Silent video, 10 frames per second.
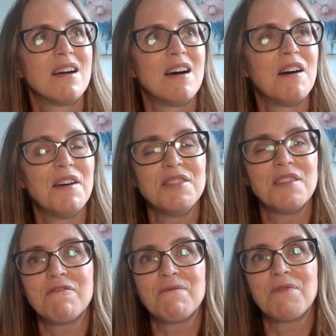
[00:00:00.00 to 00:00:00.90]
on
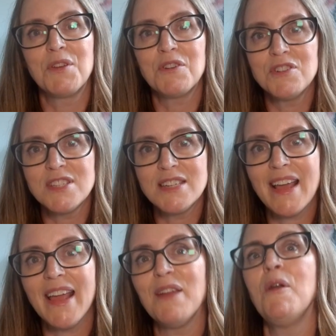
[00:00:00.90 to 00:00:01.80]
the
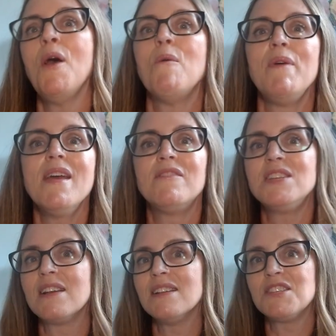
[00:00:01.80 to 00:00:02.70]
Thursday. We have
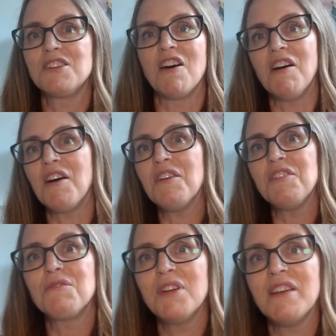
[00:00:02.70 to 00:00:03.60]
tickets to all
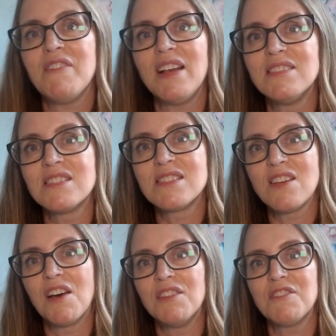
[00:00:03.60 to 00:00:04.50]
3 events
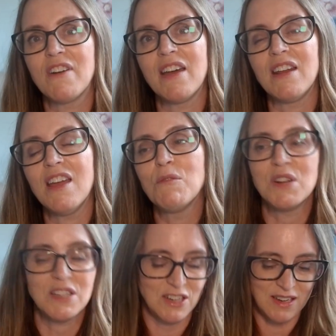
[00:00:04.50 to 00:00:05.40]
on the Friday,
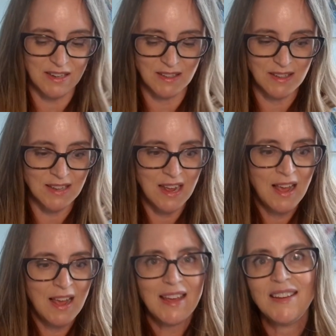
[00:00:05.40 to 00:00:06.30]
which is
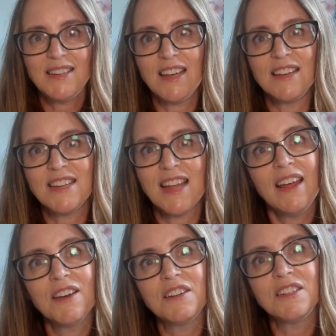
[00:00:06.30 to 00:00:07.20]
Indie
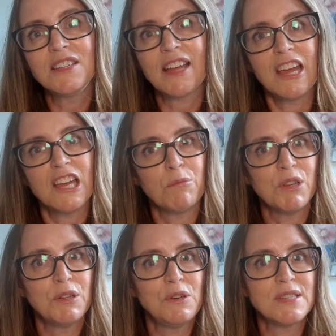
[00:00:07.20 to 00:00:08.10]
Untangled,
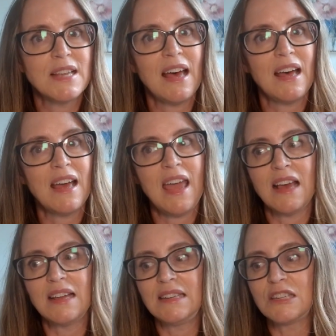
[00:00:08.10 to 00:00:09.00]
Cakopalooza,
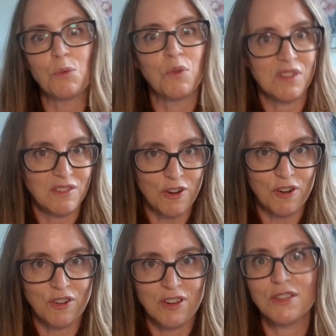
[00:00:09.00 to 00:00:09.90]
and Wool and
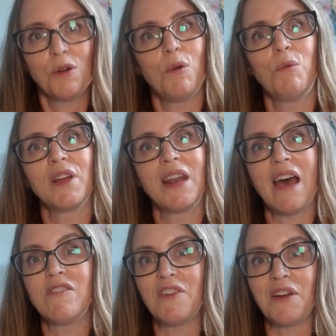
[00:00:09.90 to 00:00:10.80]
Folk. So we're going to
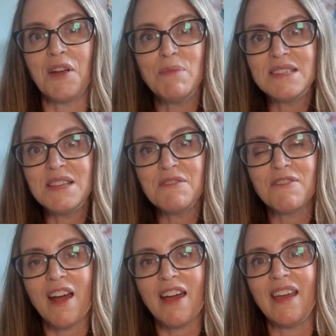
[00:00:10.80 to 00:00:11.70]
have a very busy
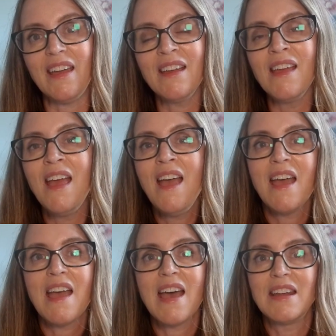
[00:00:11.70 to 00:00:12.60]
Friday,
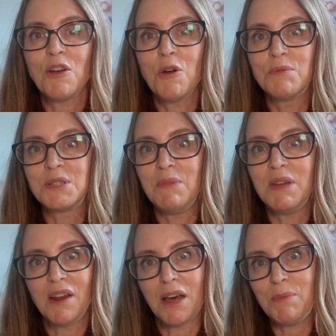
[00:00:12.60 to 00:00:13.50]
and I hope to
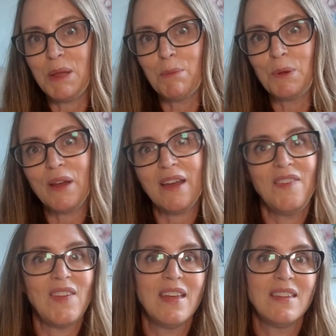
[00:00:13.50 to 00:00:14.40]
meet a lot of people.
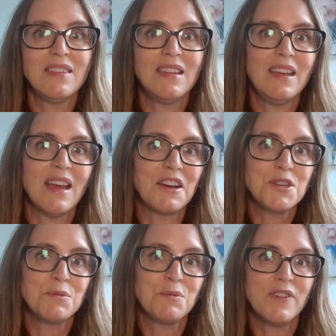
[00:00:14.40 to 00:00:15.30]
And then the
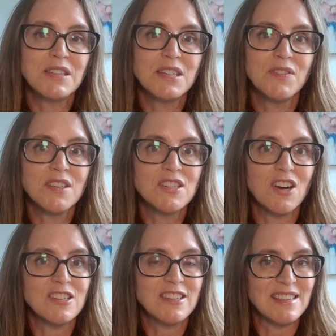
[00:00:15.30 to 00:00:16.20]
actual festival
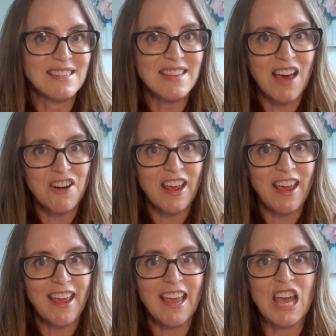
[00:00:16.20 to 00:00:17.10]
starts on the
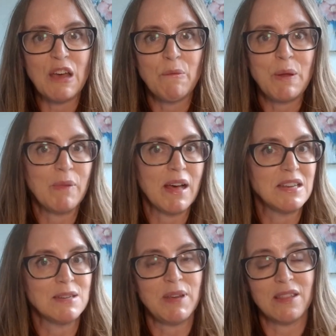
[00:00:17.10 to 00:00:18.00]
Saturday, and we
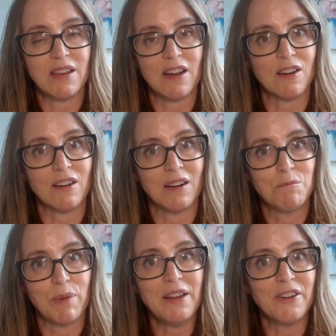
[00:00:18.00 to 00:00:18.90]
plan to be there
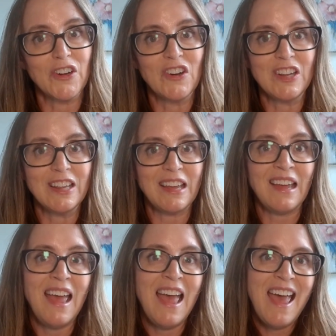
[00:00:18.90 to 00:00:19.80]
bright and
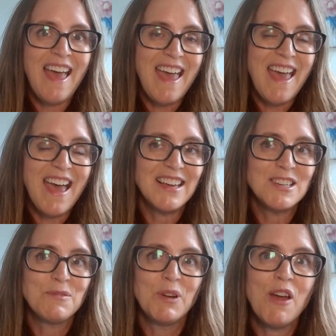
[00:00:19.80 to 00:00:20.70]
early.
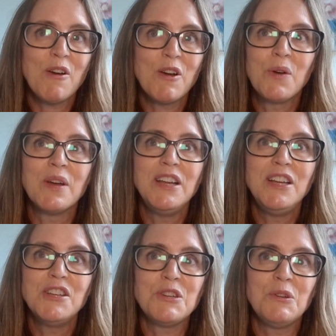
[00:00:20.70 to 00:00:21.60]
And we are
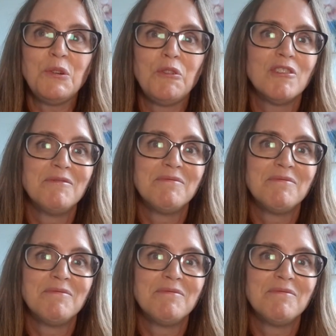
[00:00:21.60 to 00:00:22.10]
going to,